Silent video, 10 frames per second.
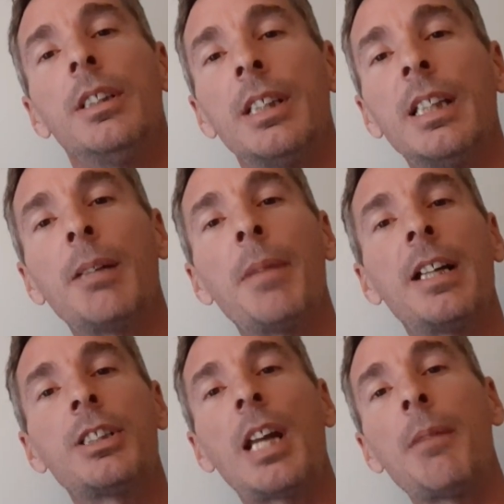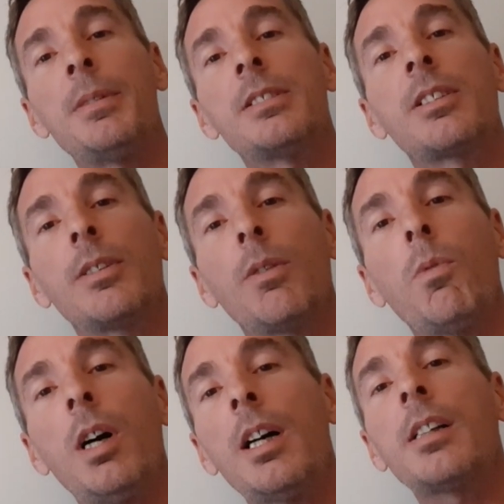Do you think Matt Chapman's going to
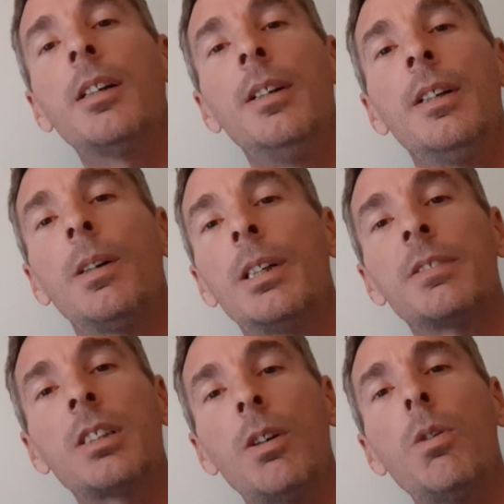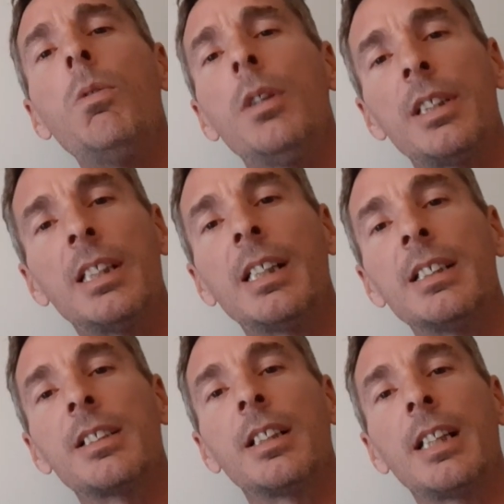walk? And if so, do you think
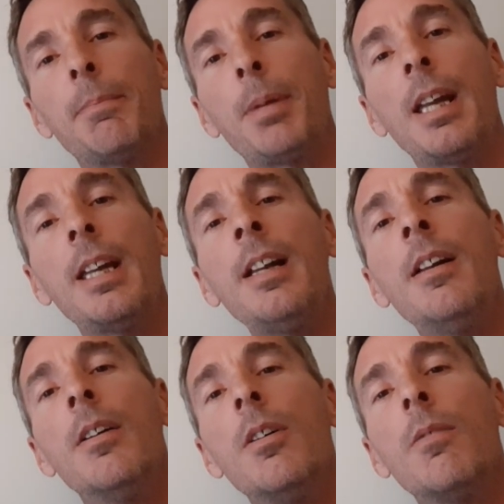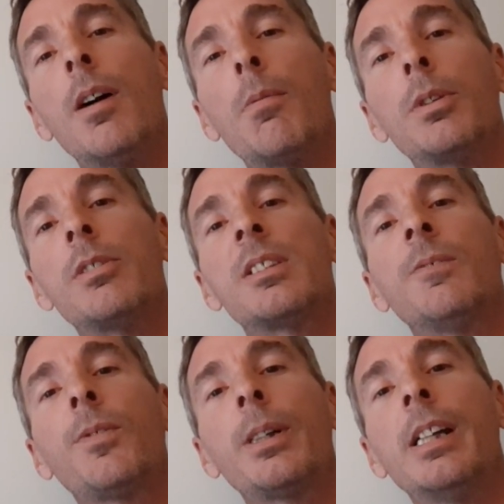he's going to get paid? We'll do some
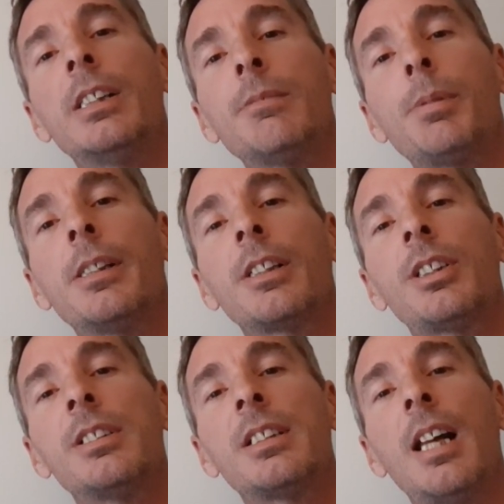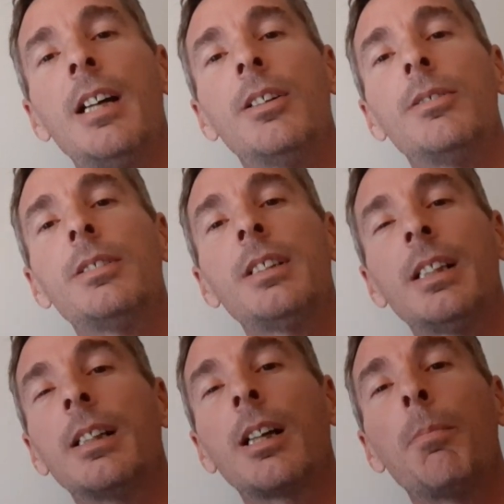free agent predictions down
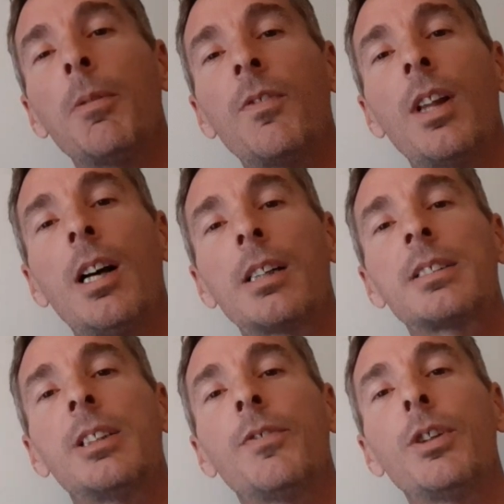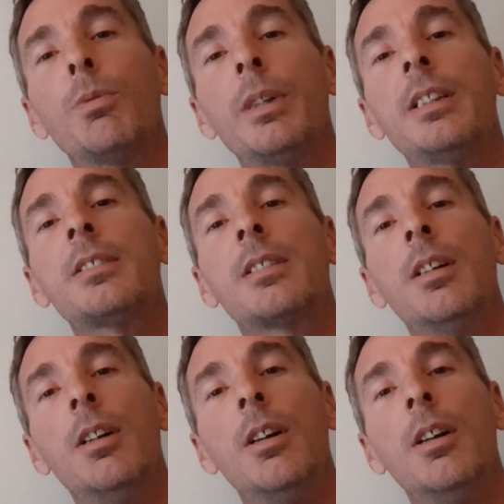in a couple vlogs in a few weeks.